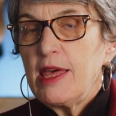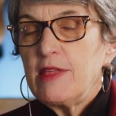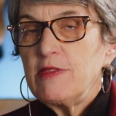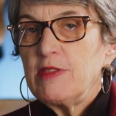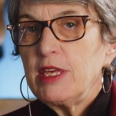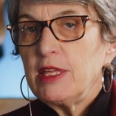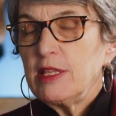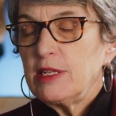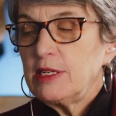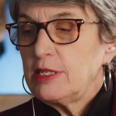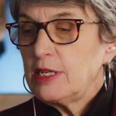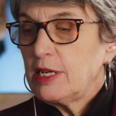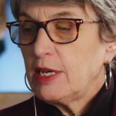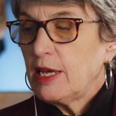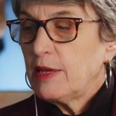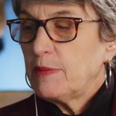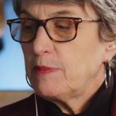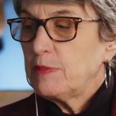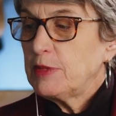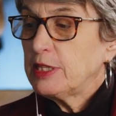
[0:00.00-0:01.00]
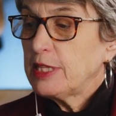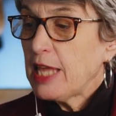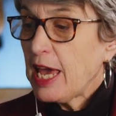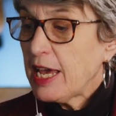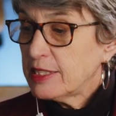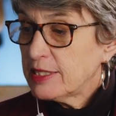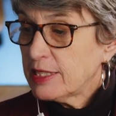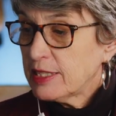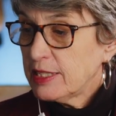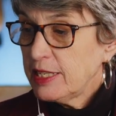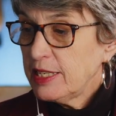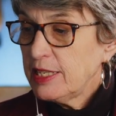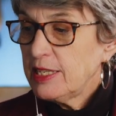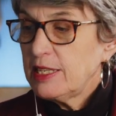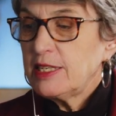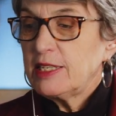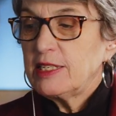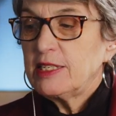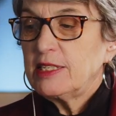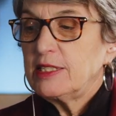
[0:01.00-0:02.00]
And then lastly
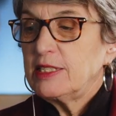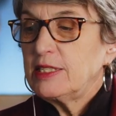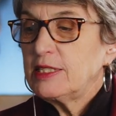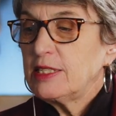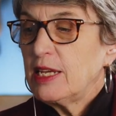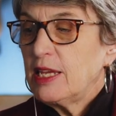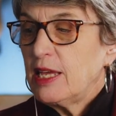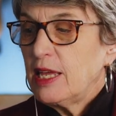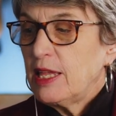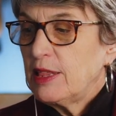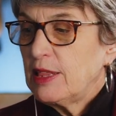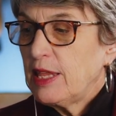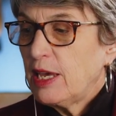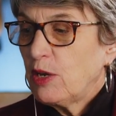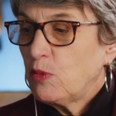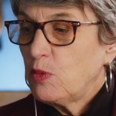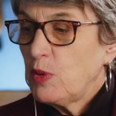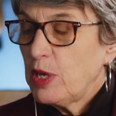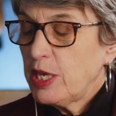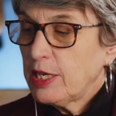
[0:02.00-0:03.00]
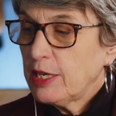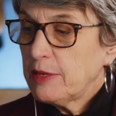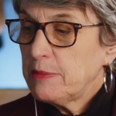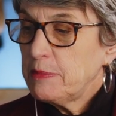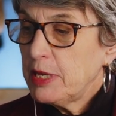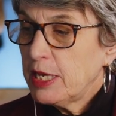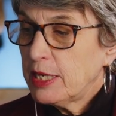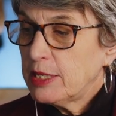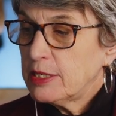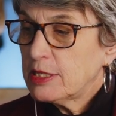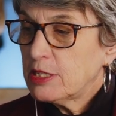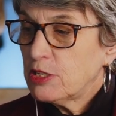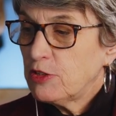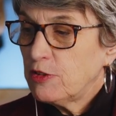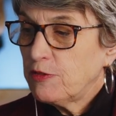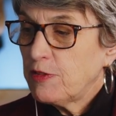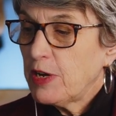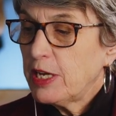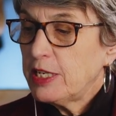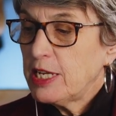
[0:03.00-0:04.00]
is that we commit
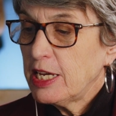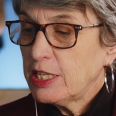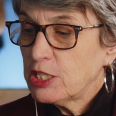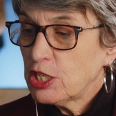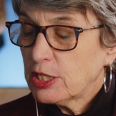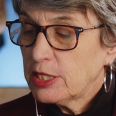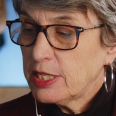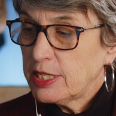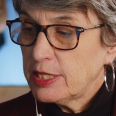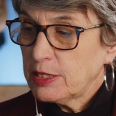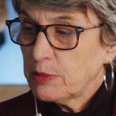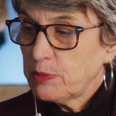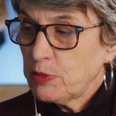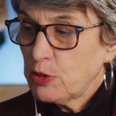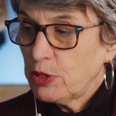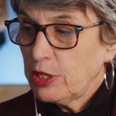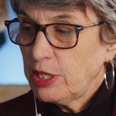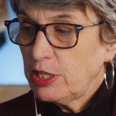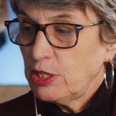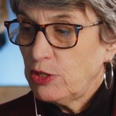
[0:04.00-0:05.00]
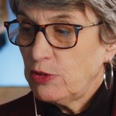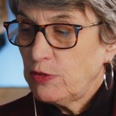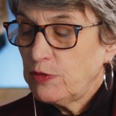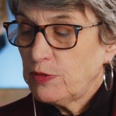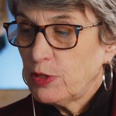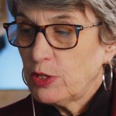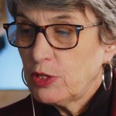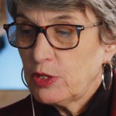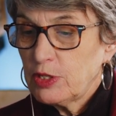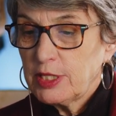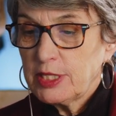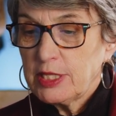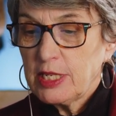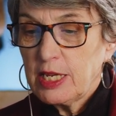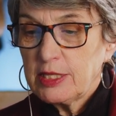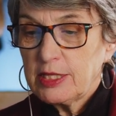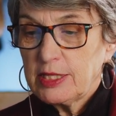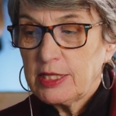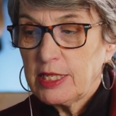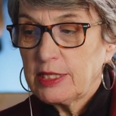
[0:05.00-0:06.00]
to financially supporting you for
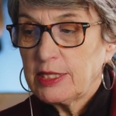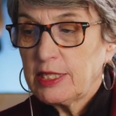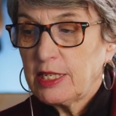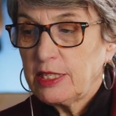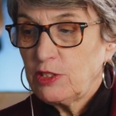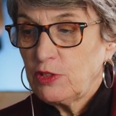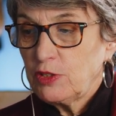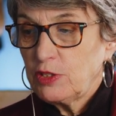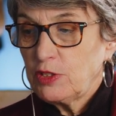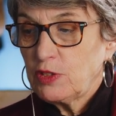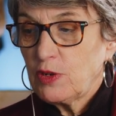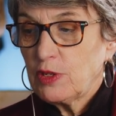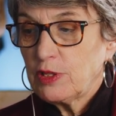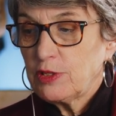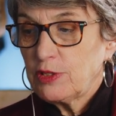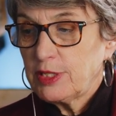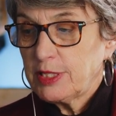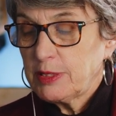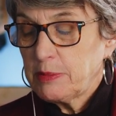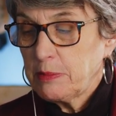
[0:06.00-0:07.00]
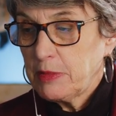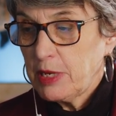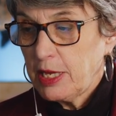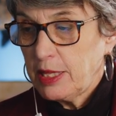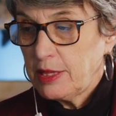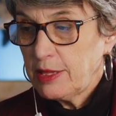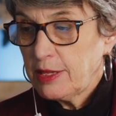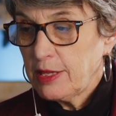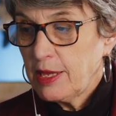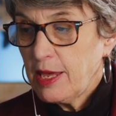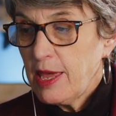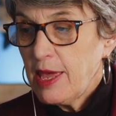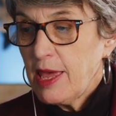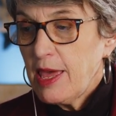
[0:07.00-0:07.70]
$600 a month.